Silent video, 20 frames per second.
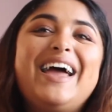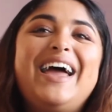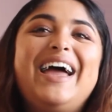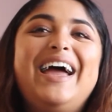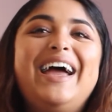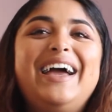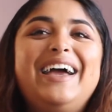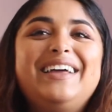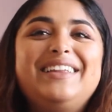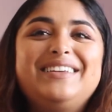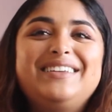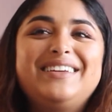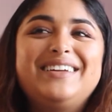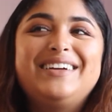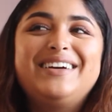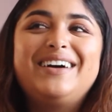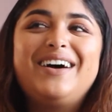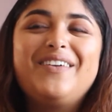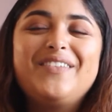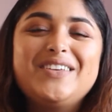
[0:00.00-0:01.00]
And
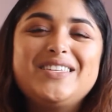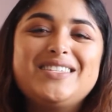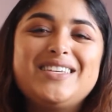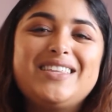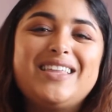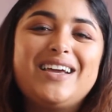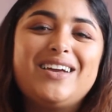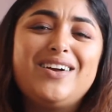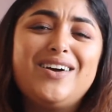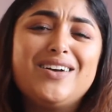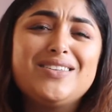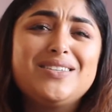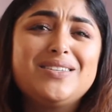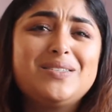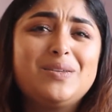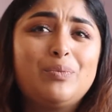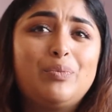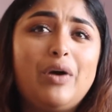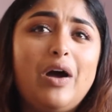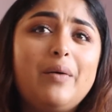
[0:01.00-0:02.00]
obviously that causes
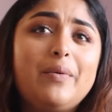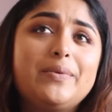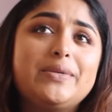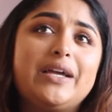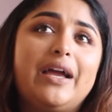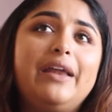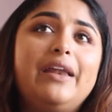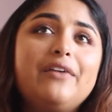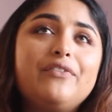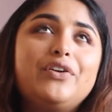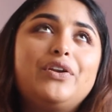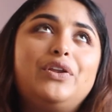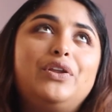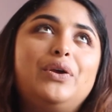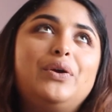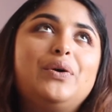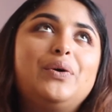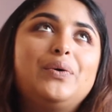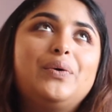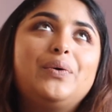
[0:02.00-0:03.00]
some problems. Like, I never
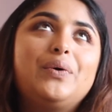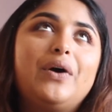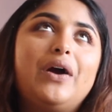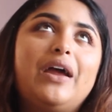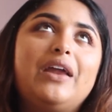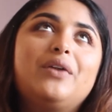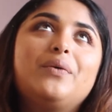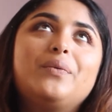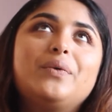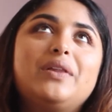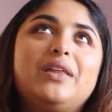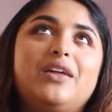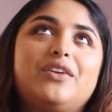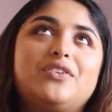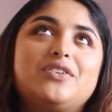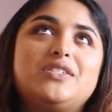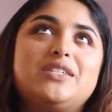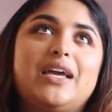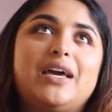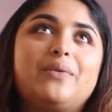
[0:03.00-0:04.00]
knew, or I don't really
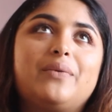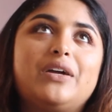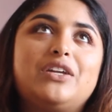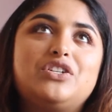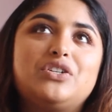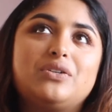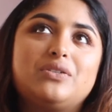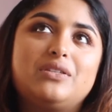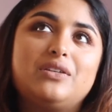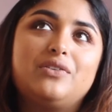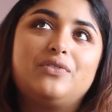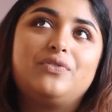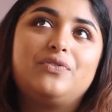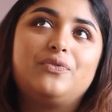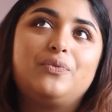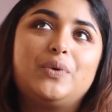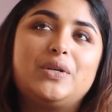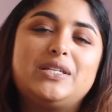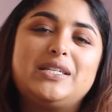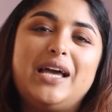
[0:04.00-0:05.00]
understand why
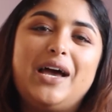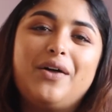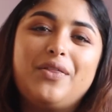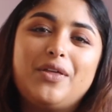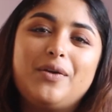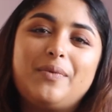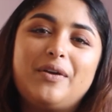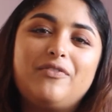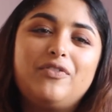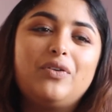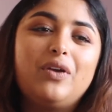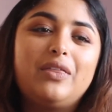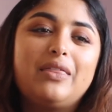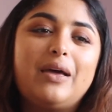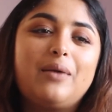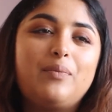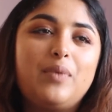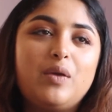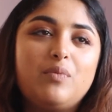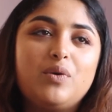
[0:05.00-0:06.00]
Joseph would tell them. I feel like
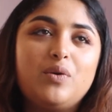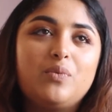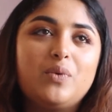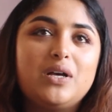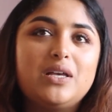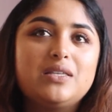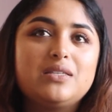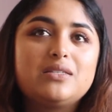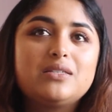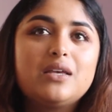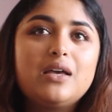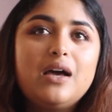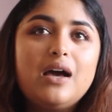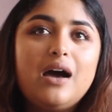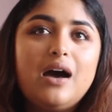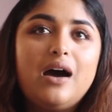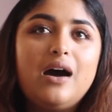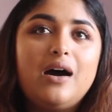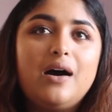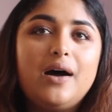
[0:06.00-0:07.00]
that maybe was
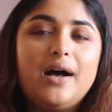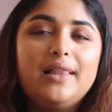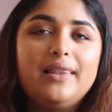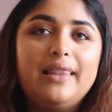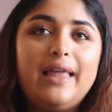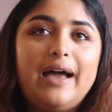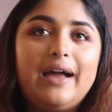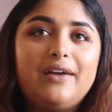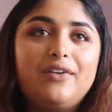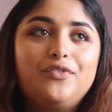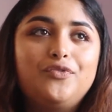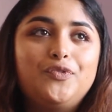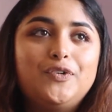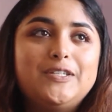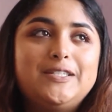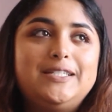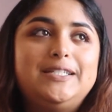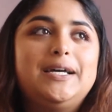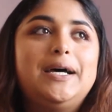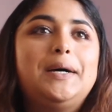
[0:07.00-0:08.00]
a lack of
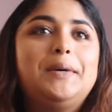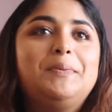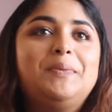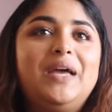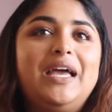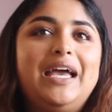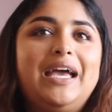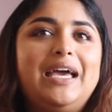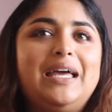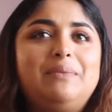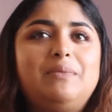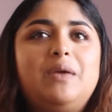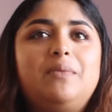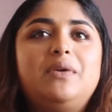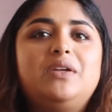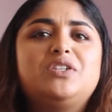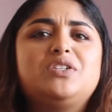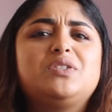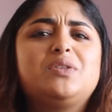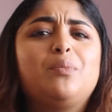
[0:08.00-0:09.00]
wisdom and
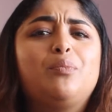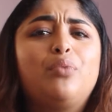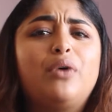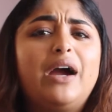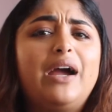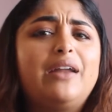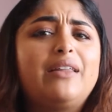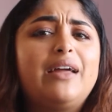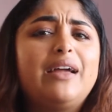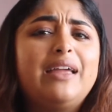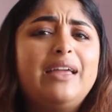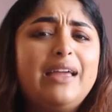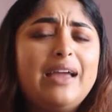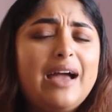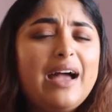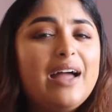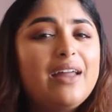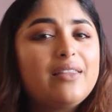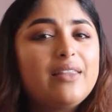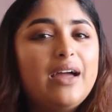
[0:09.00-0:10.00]
maybe just some pride that he
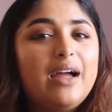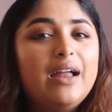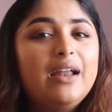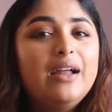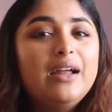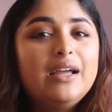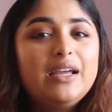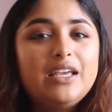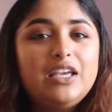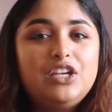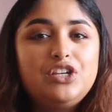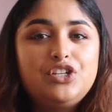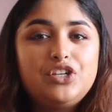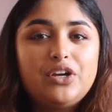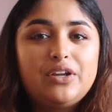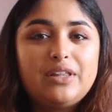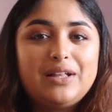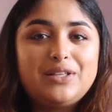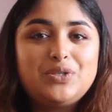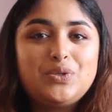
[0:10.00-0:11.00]
had, that he
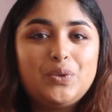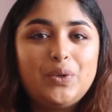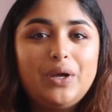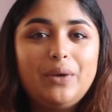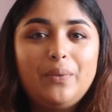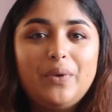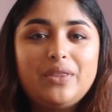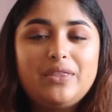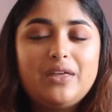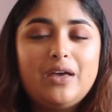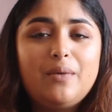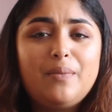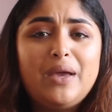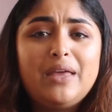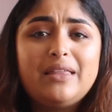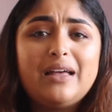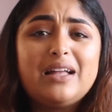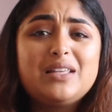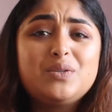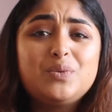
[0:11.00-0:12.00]
shared that story with them.
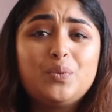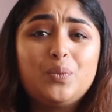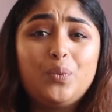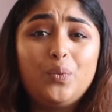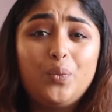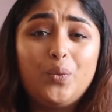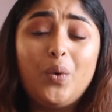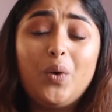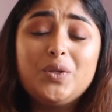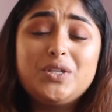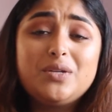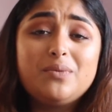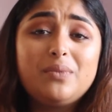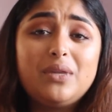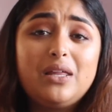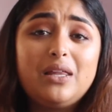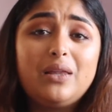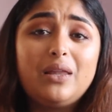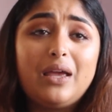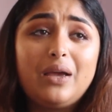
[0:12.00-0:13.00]
And that's
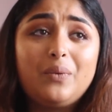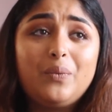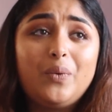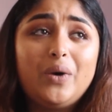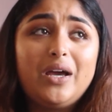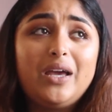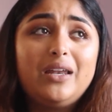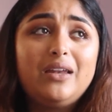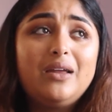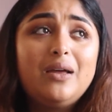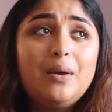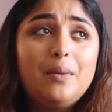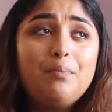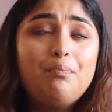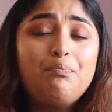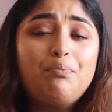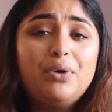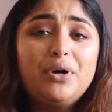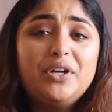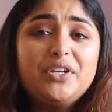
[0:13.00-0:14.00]
ultimately like what
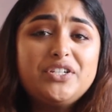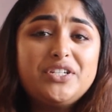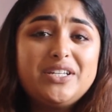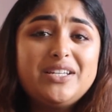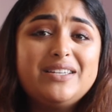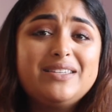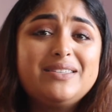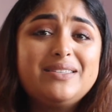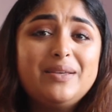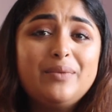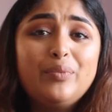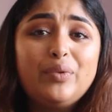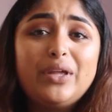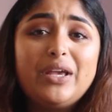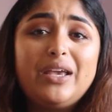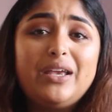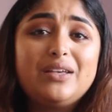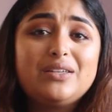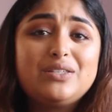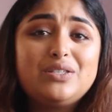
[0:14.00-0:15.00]
pushed his
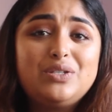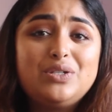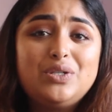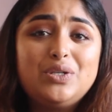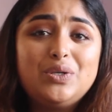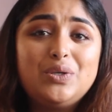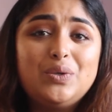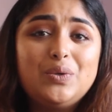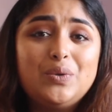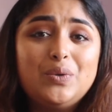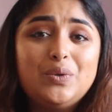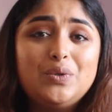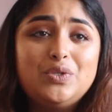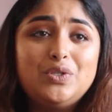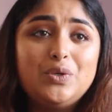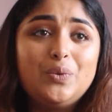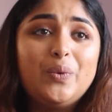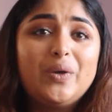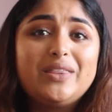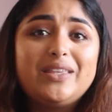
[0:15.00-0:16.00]
siblings to
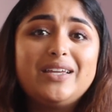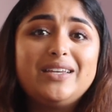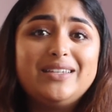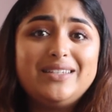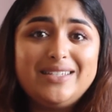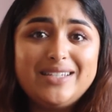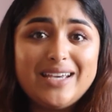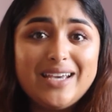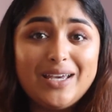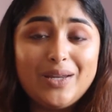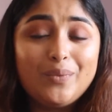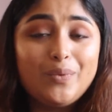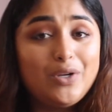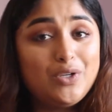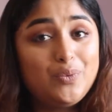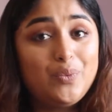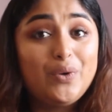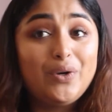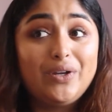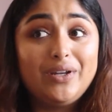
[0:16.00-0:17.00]
do what they did,
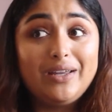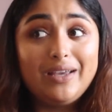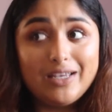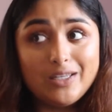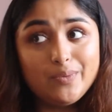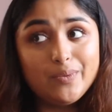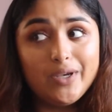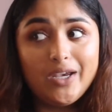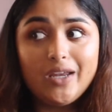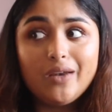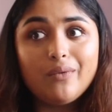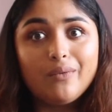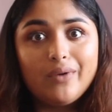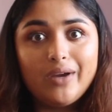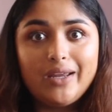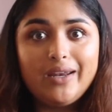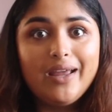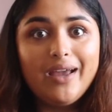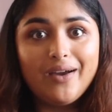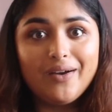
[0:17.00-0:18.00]
which we're going to explain
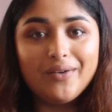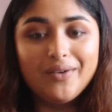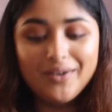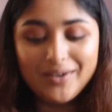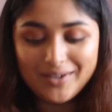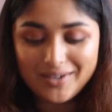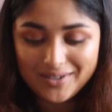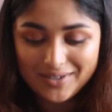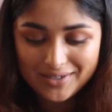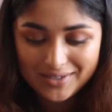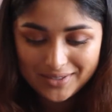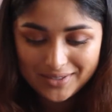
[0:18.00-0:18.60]
right now.